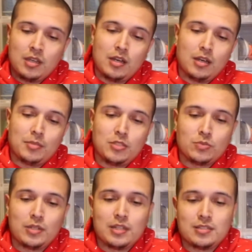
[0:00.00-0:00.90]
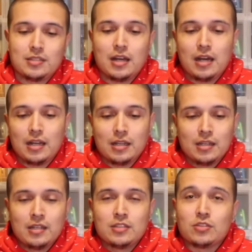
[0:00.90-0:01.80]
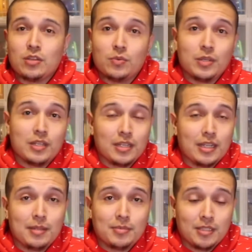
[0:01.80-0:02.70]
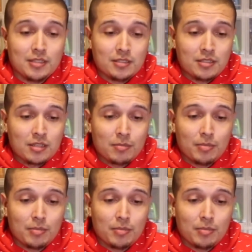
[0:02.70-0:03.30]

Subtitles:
These were dead stock, so he wanted to keep these.